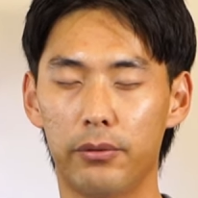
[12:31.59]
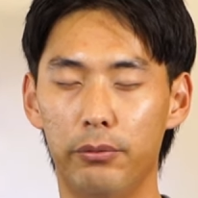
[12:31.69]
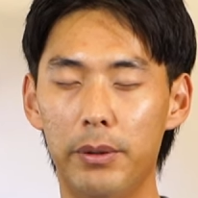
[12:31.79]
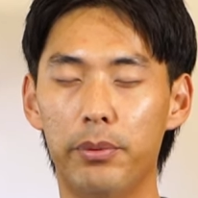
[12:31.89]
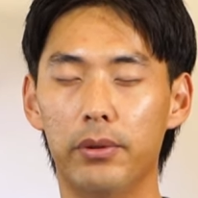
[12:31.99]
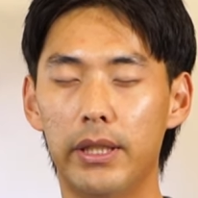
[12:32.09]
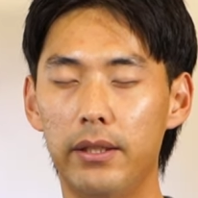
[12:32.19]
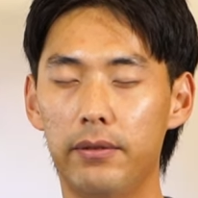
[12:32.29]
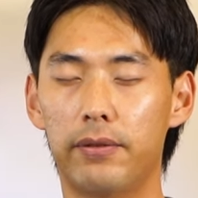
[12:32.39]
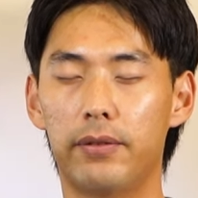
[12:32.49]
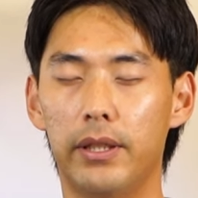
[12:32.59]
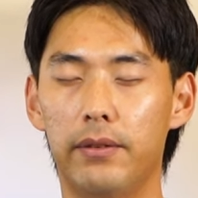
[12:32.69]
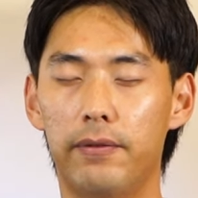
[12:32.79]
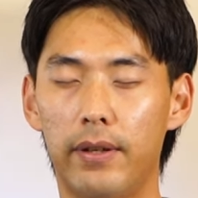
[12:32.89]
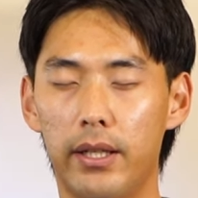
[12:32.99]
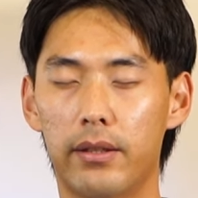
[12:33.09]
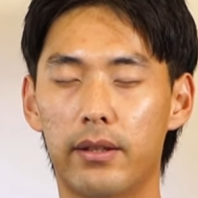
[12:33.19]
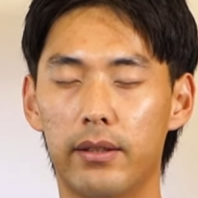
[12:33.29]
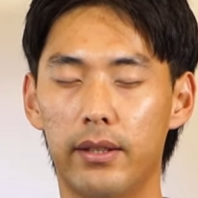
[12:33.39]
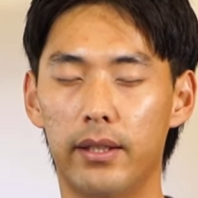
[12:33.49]
We believe in
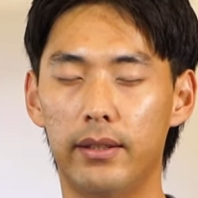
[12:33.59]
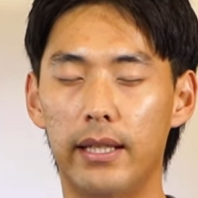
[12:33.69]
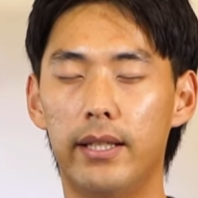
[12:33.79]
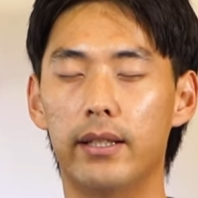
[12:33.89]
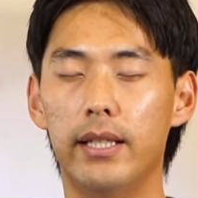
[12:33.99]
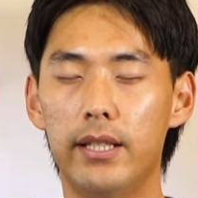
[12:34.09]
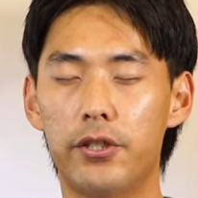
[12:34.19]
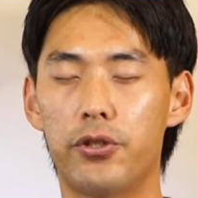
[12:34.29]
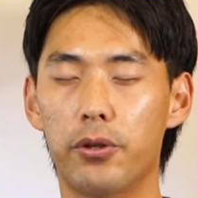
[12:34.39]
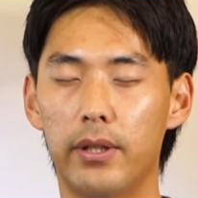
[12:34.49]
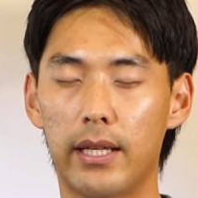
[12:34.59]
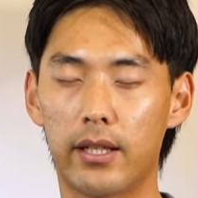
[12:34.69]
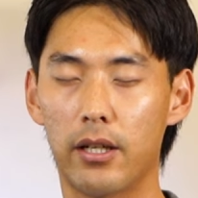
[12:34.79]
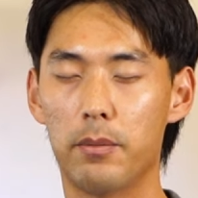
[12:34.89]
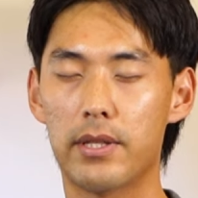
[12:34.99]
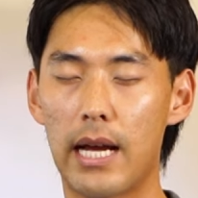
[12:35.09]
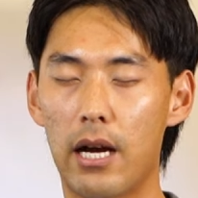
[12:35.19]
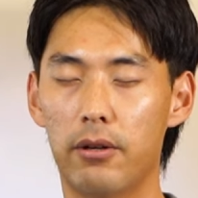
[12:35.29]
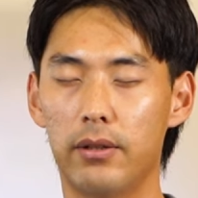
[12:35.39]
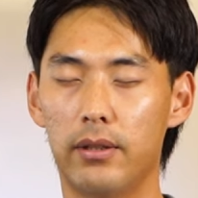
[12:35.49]
faith that there is joy that comes
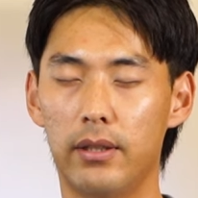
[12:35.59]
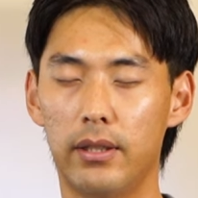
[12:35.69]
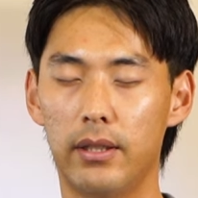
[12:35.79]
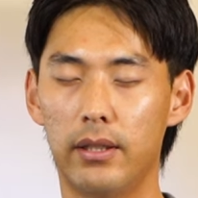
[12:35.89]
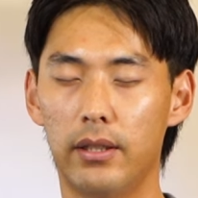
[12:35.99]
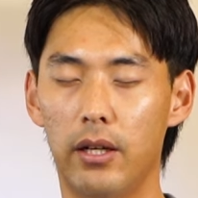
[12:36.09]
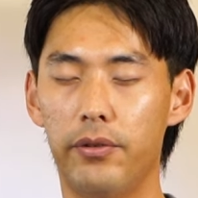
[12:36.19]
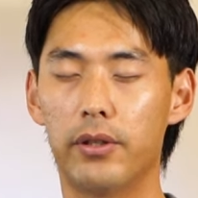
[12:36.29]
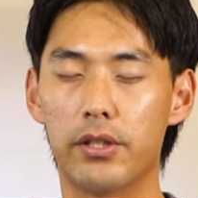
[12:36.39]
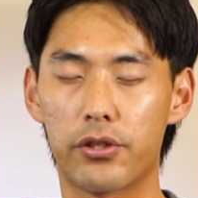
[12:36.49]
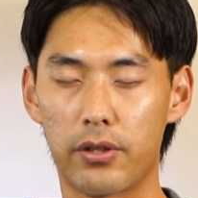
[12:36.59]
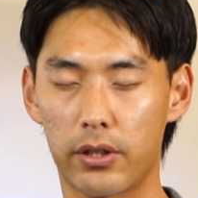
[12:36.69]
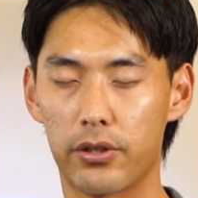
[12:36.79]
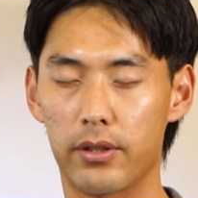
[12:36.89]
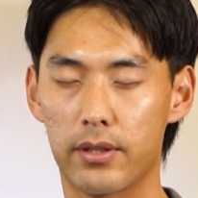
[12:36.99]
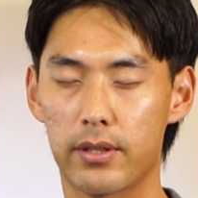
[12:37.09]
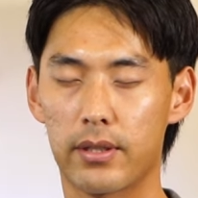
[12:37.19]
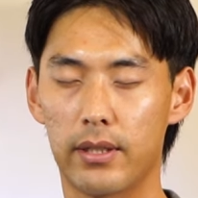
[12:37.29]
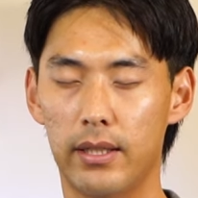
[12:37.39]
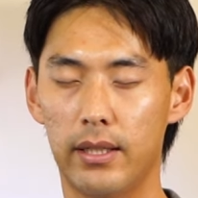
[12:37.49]
out of your instructions.